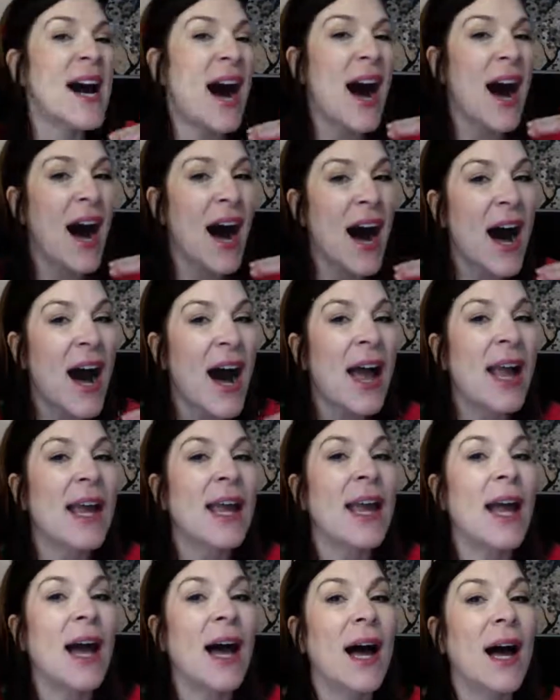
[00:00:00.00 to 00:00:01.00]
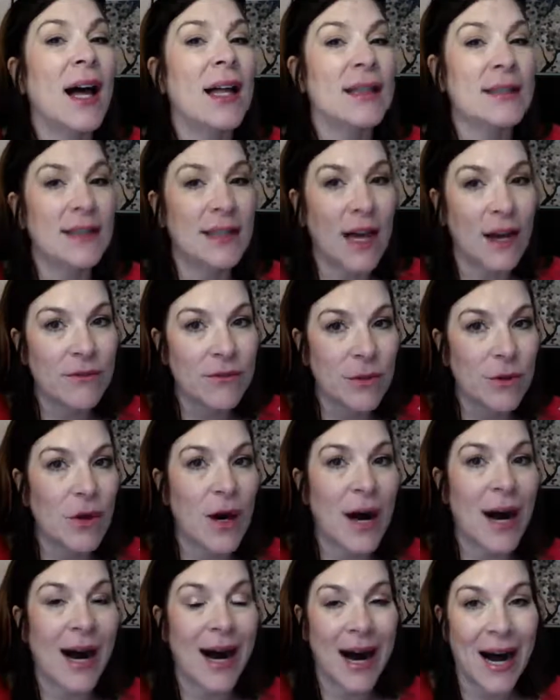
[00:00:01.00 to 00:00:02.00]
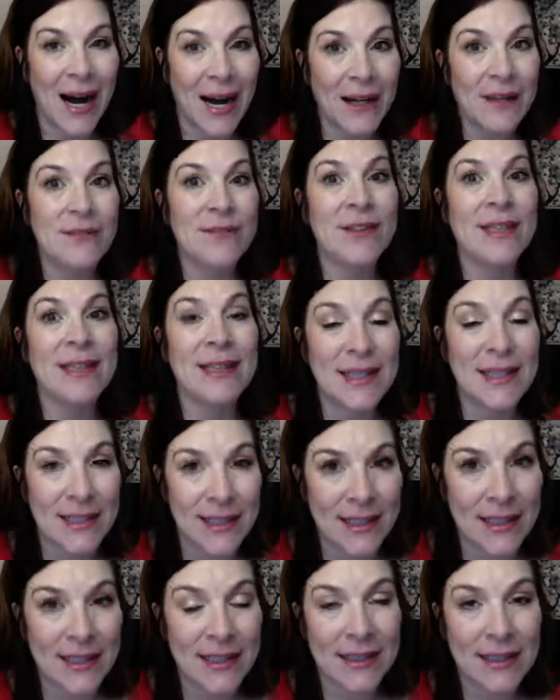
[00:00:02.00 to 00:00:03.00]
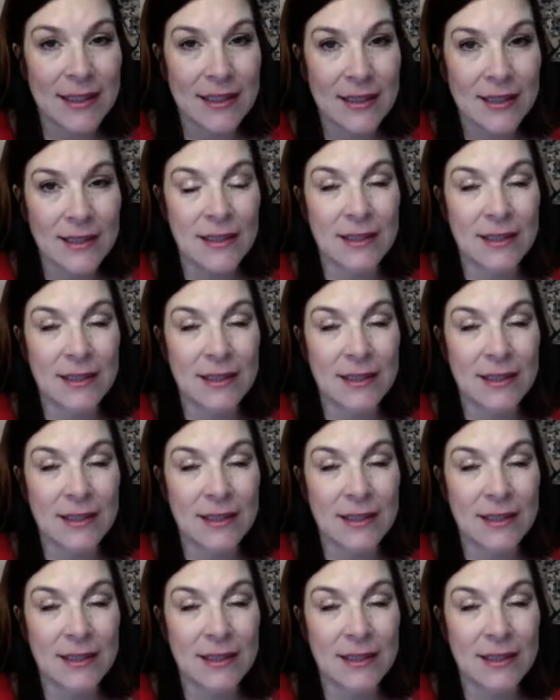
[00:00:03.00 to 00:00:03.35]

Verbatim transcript: high level Ivy League